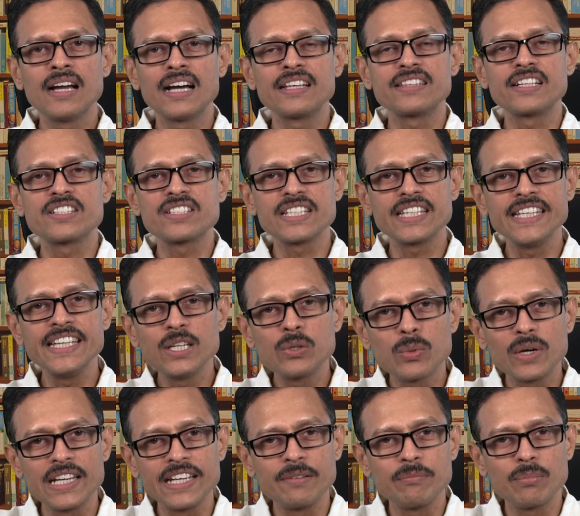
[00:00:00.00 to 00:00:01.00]
And that's
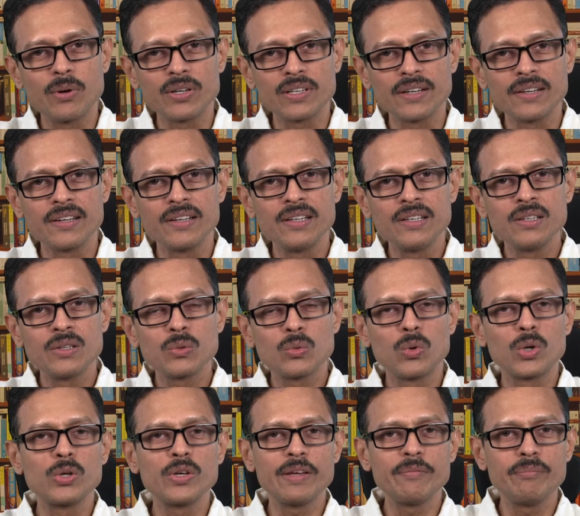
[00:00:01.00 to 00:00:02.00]
equally important.
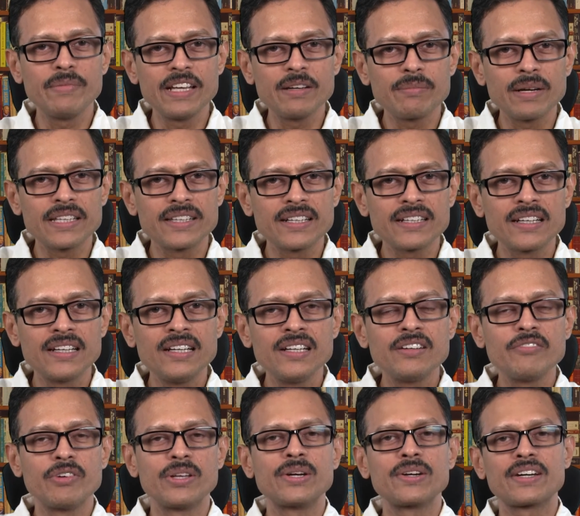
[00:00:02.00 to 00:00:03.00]
What do I mean by that?
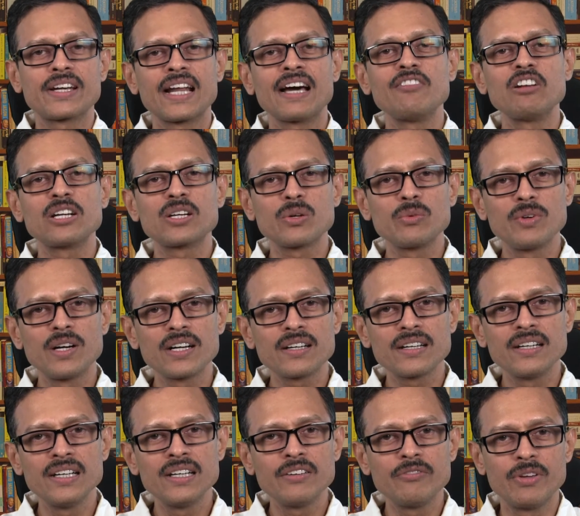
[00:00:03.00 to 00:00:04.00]
When you travel to
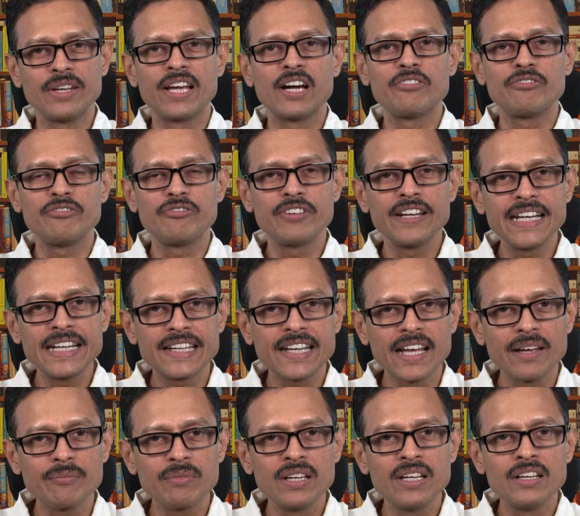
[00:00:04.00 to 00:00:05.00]
work, when you have free
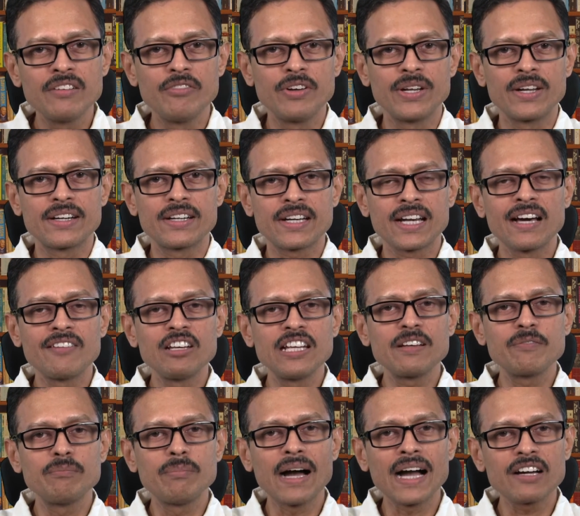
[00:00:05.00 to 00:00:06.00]
time, when you're
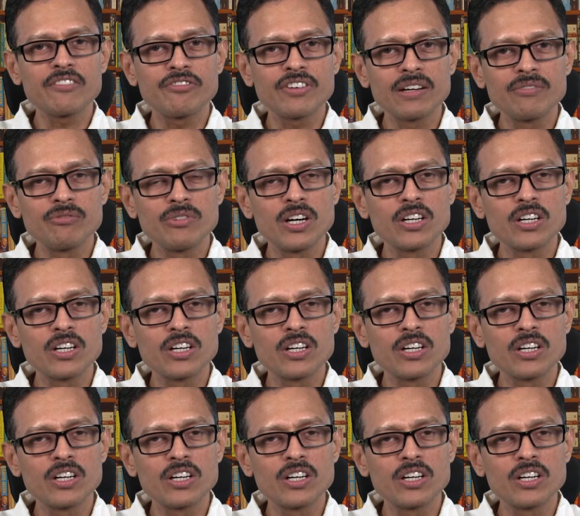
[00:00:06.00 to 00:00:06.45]
traveling back from